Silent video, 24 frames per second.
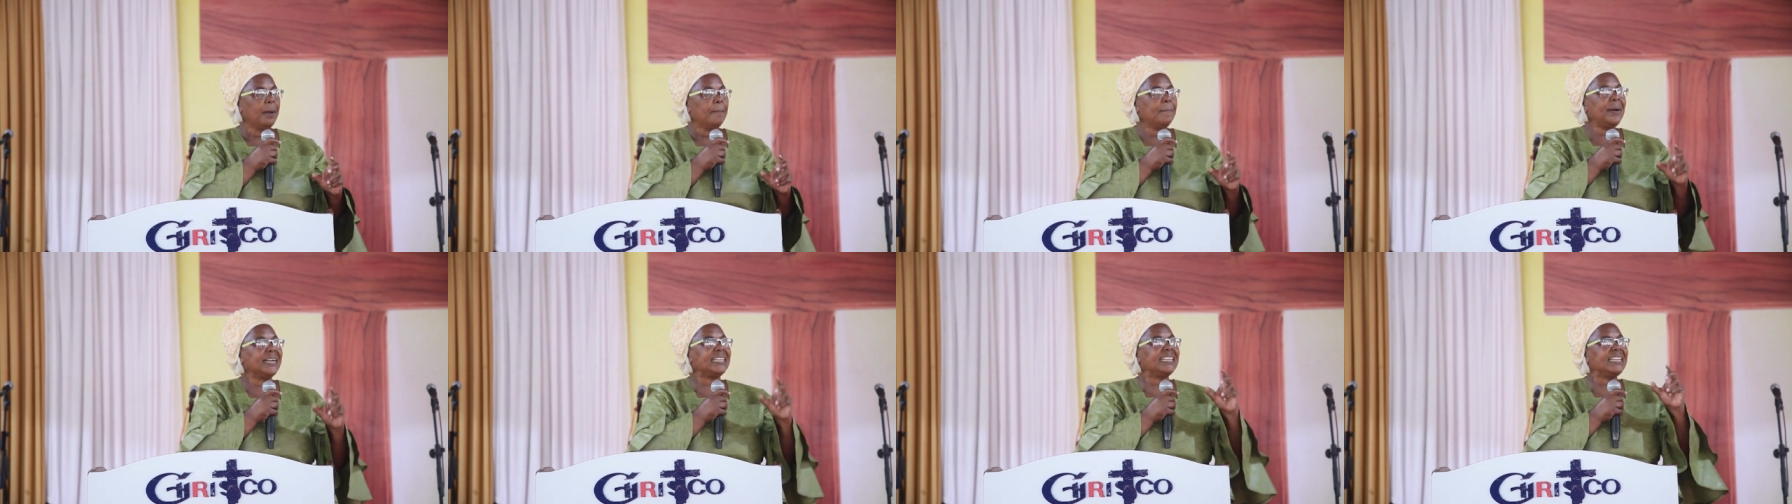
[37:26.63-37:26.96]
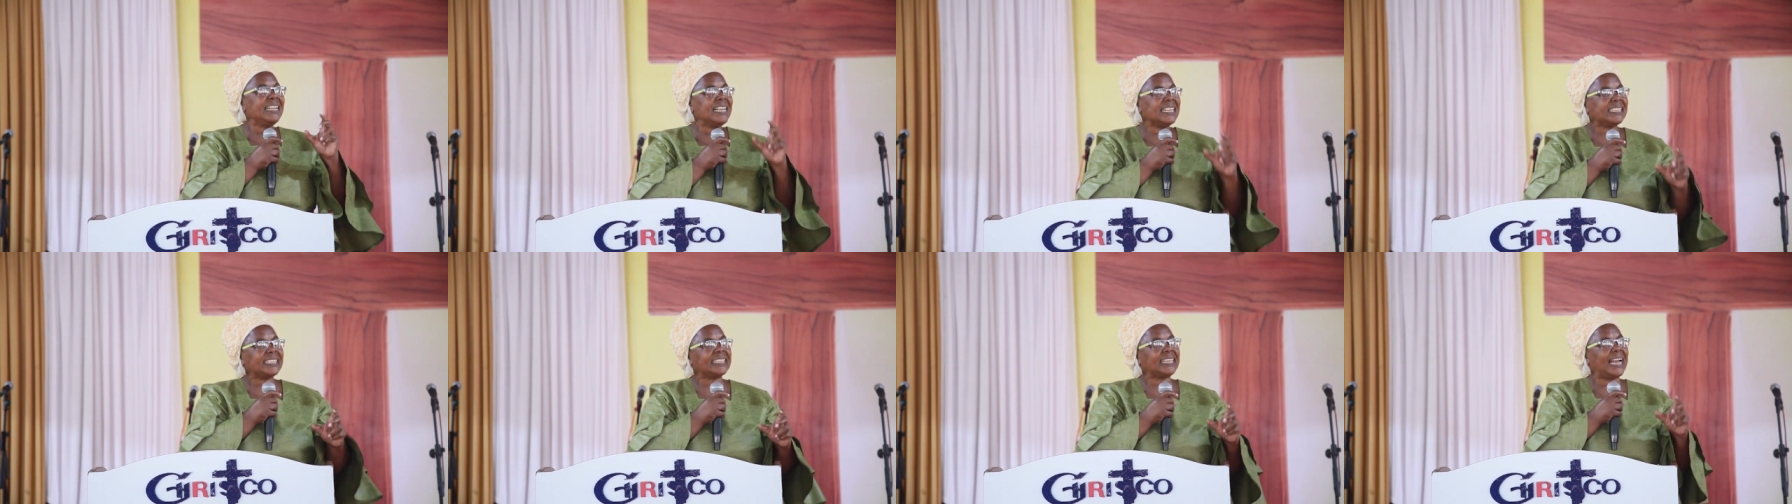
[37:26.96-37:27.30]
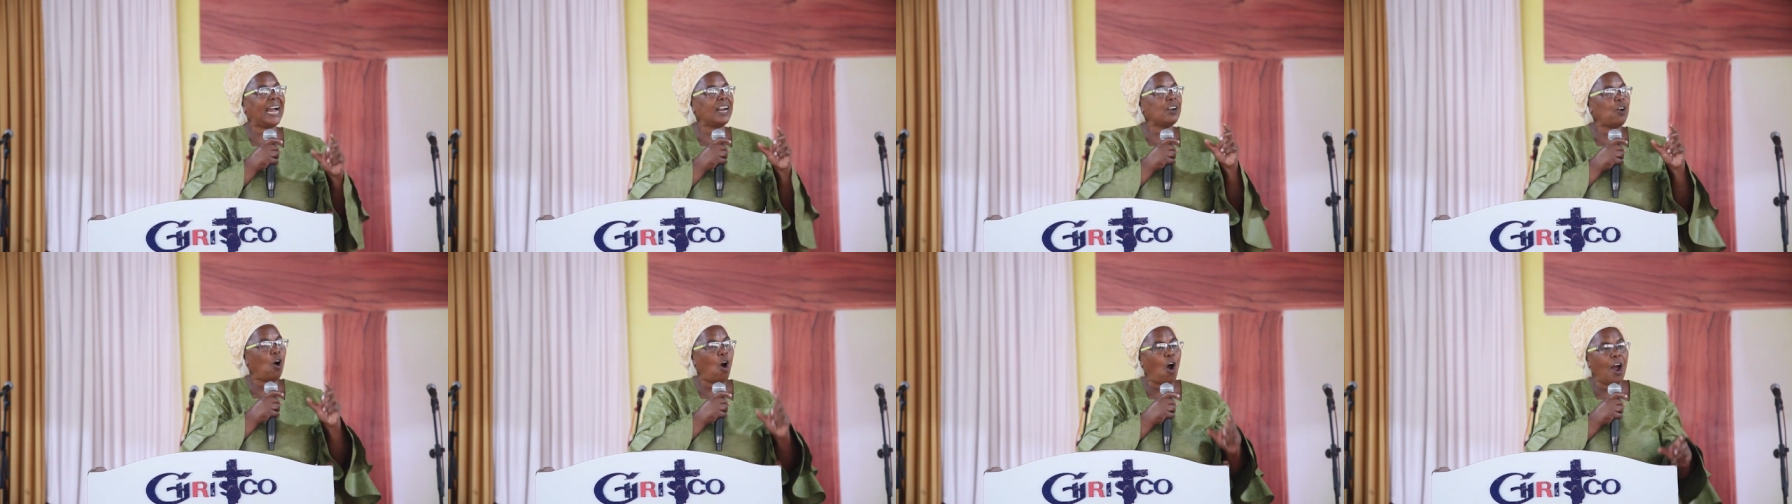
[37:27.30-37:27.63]
but this
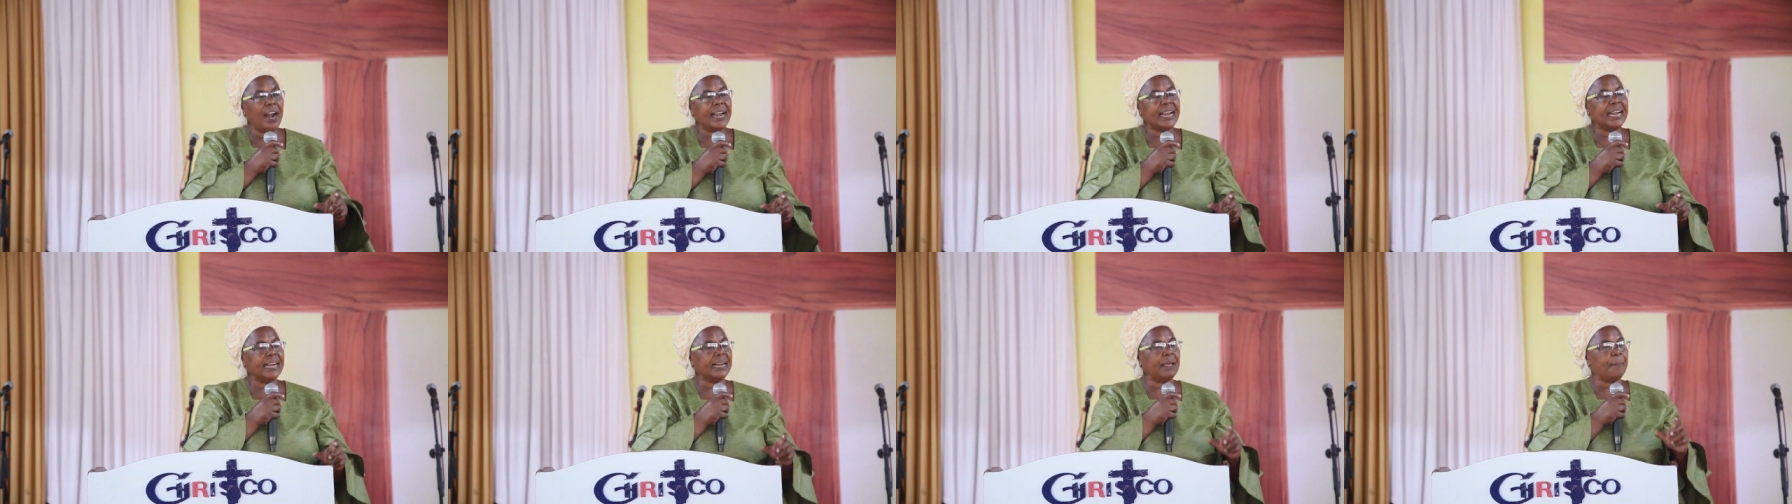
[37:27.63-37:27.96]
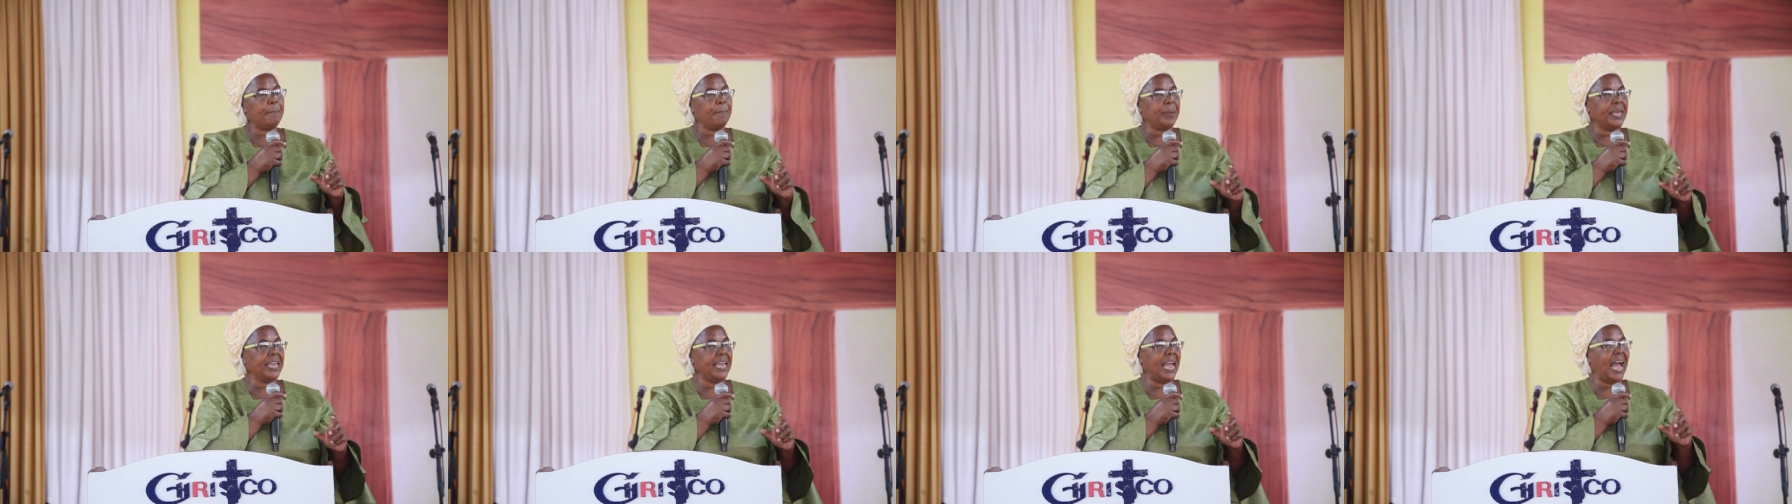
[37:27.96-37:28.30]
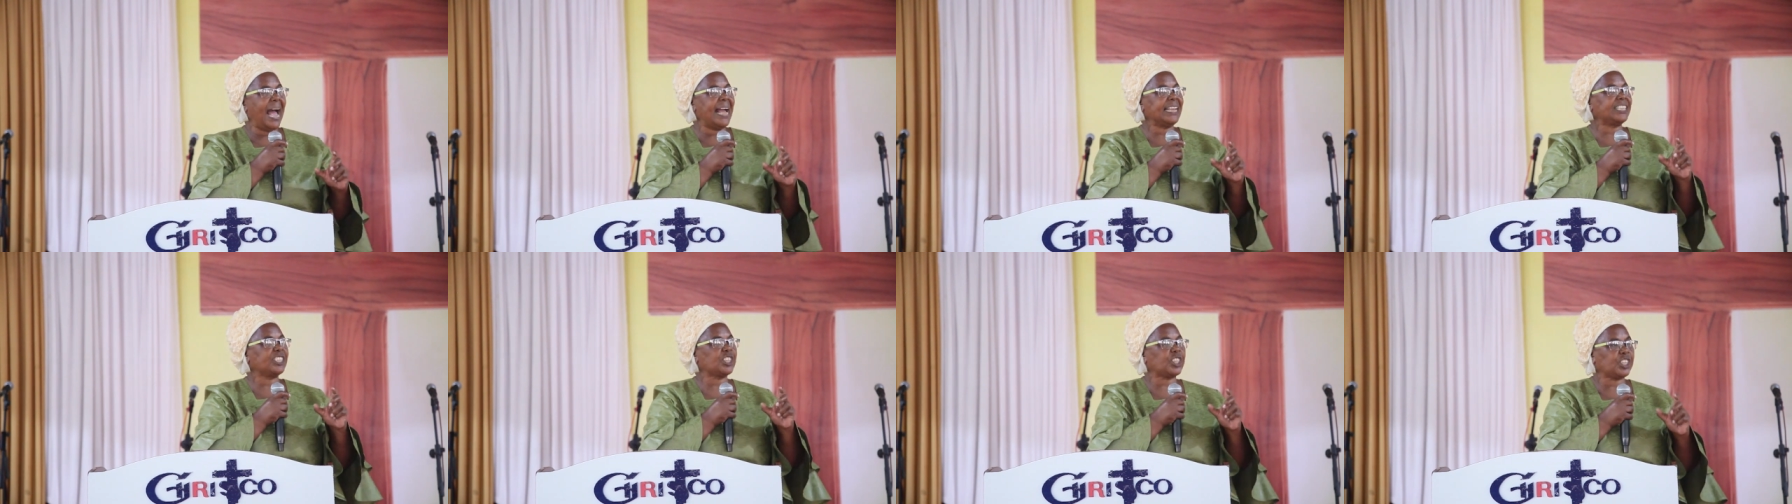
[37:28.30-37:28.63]
can only be
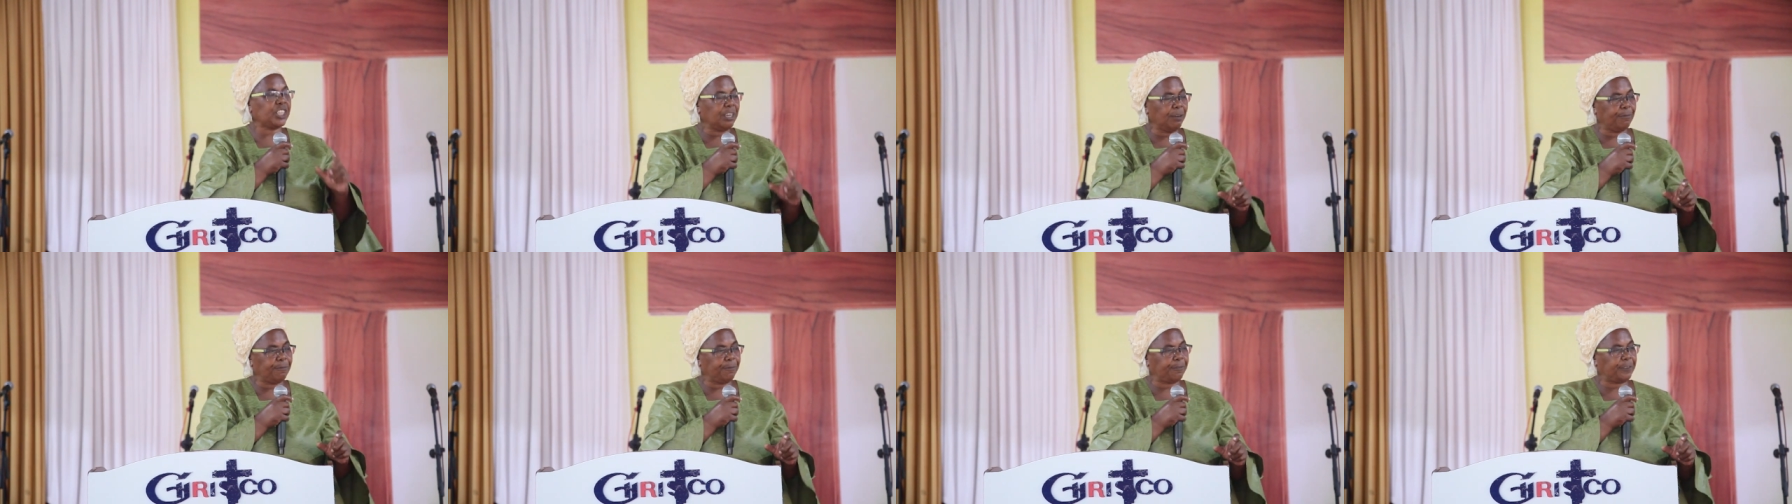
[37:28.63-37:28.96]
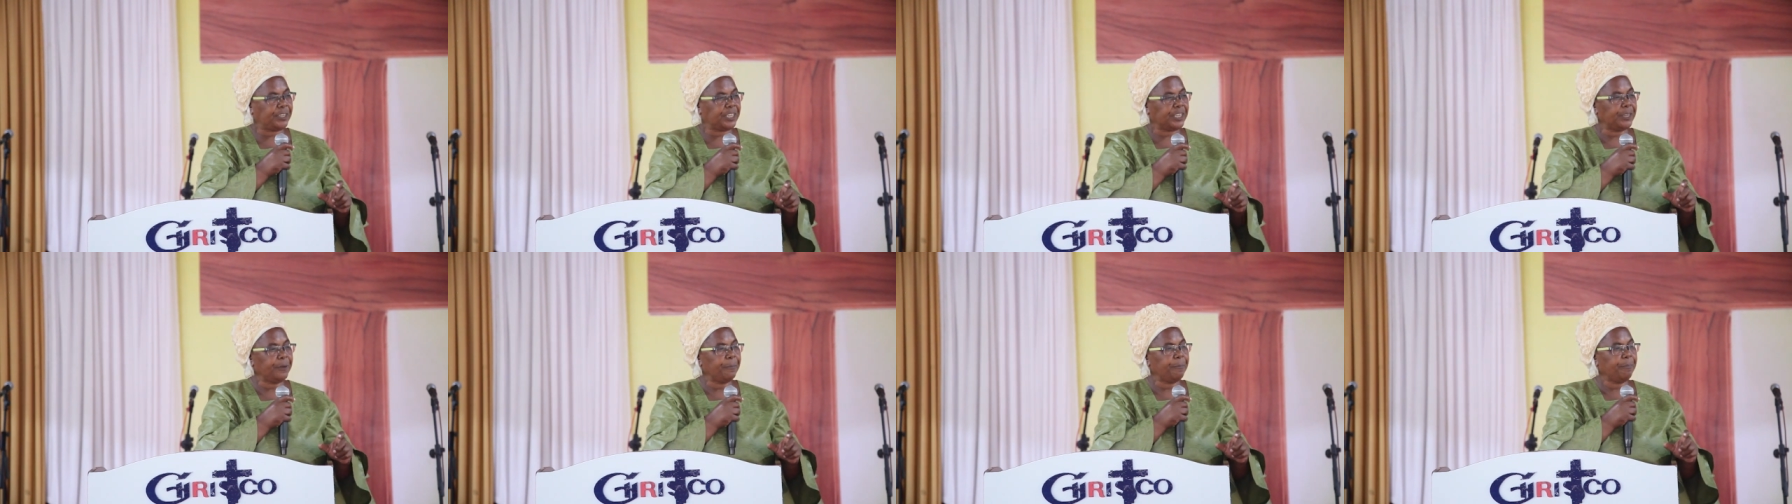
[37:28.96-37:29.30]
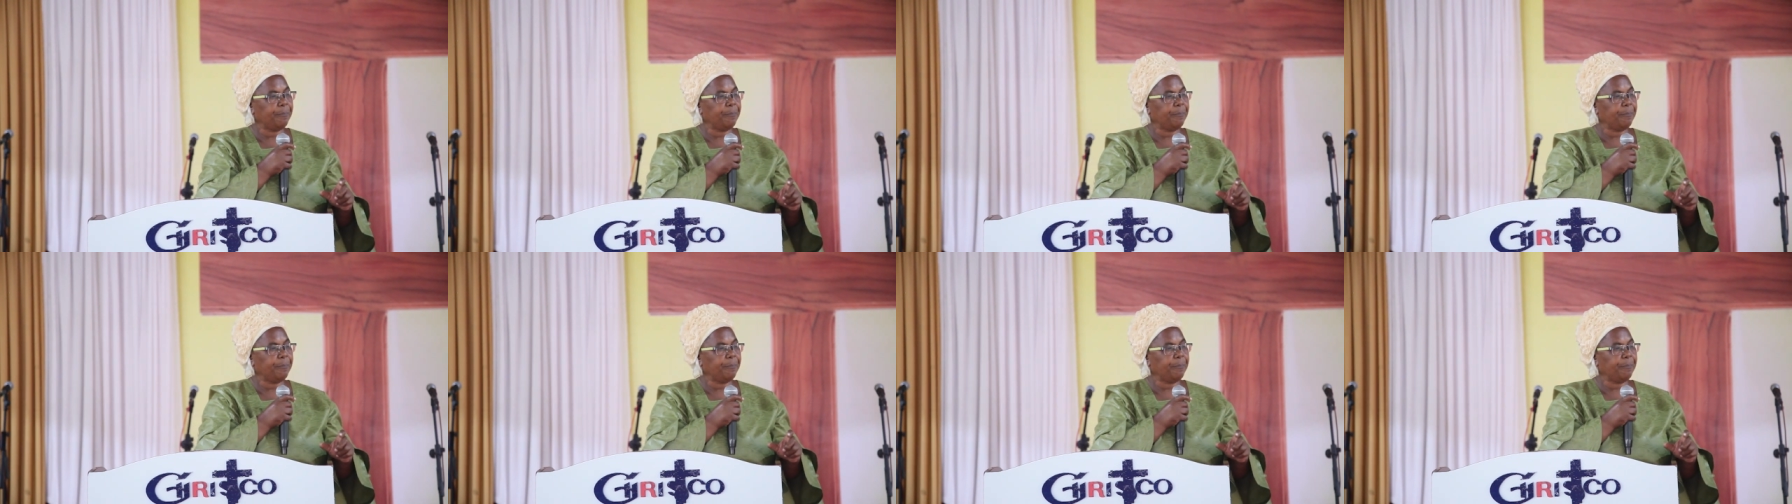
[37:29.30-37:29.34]
achieved